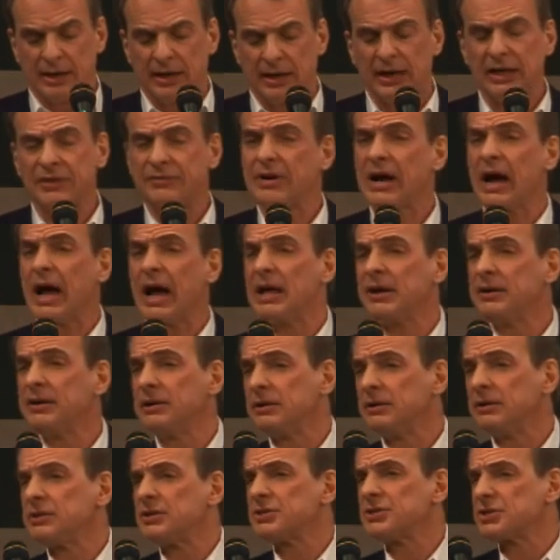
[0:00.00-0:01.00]
If God
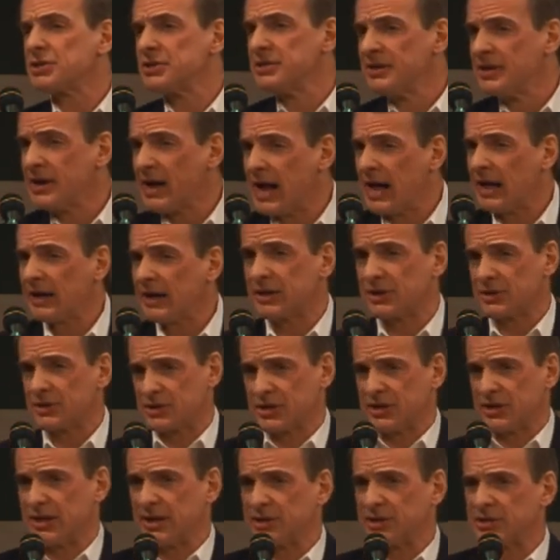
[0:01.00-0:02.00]
does not
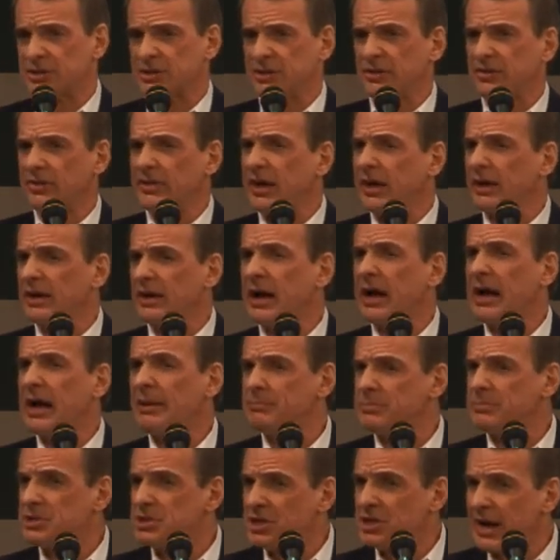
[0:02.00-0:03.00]
exist, then
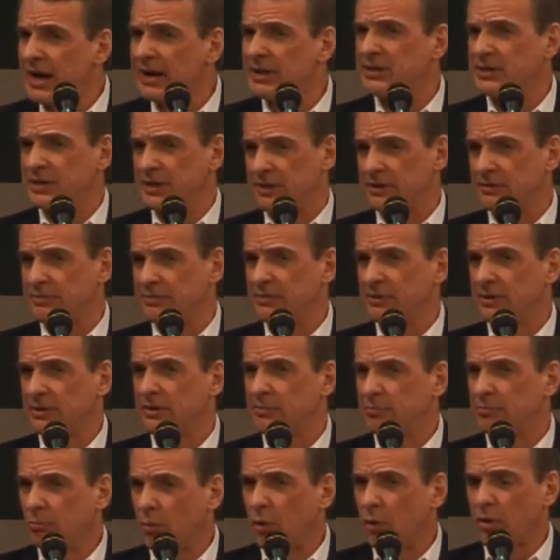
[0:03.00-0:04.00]
objective
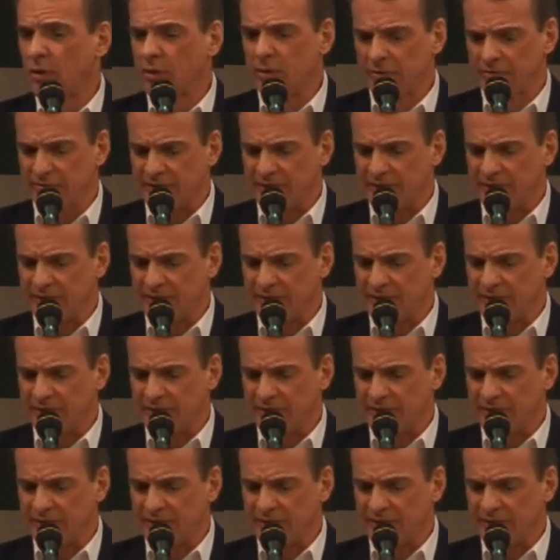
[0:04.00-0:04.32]
moral